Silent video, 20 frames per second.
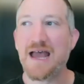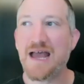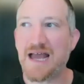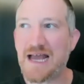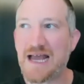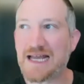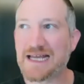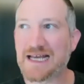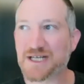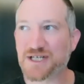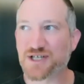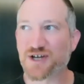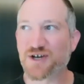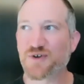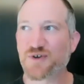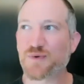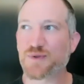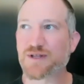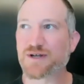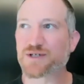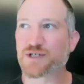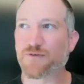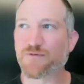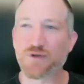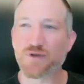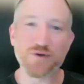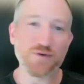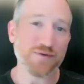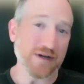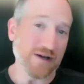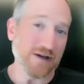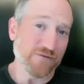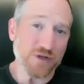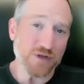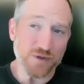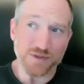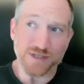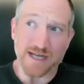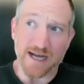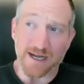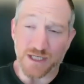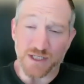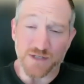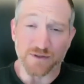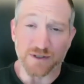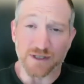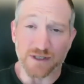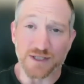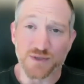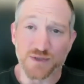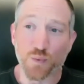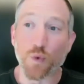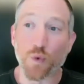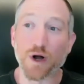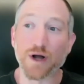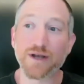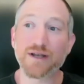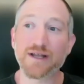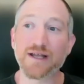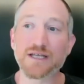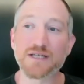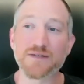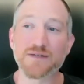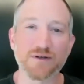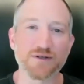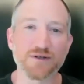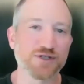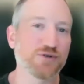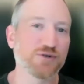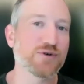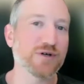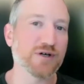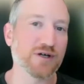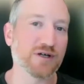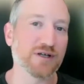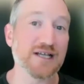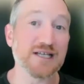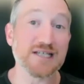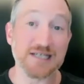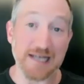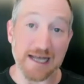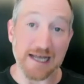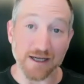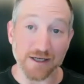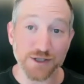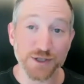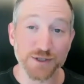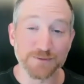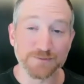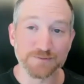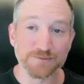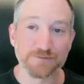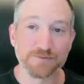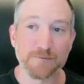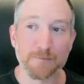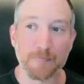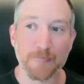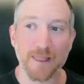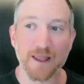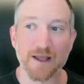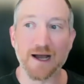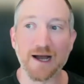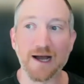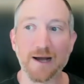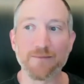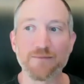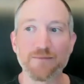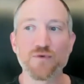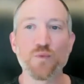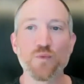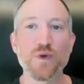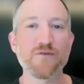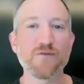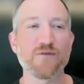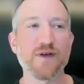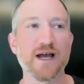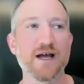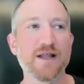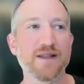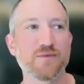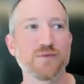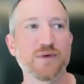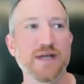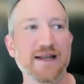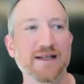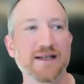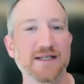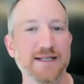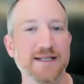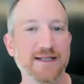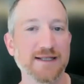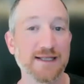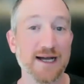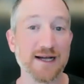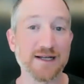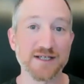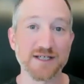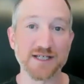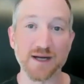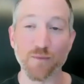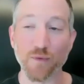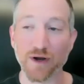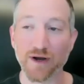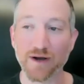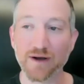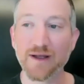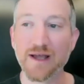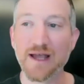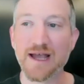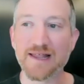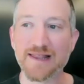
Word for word: Yeah, so there's a few a few signs for us. One is if they're too early stage, um, we found that we had to set the line somewhere.